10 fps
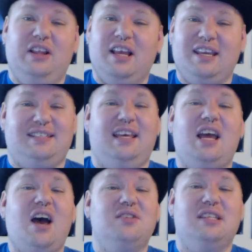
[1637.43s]
And like I said,
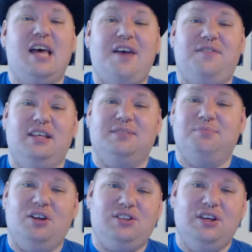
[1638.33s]
I was laughing as
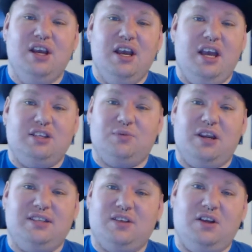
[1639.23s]
much as when
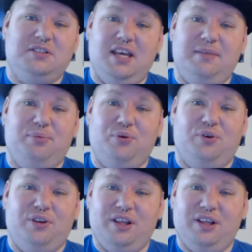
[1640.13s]
I saw Deadpool.